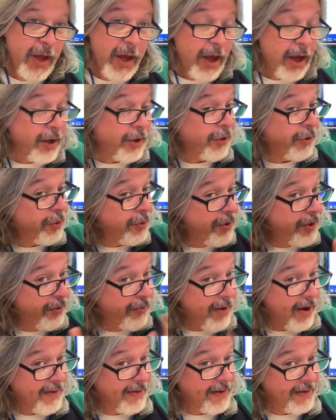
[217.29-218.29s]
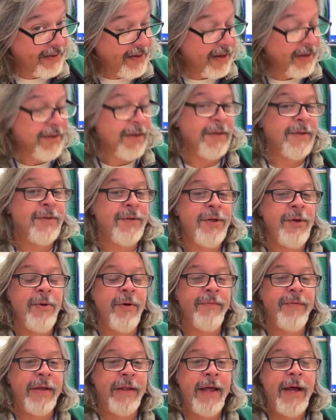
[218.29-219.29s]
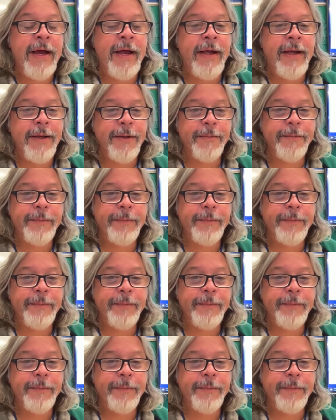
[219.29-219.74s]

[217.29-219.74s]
and you could write the sentence too if you like.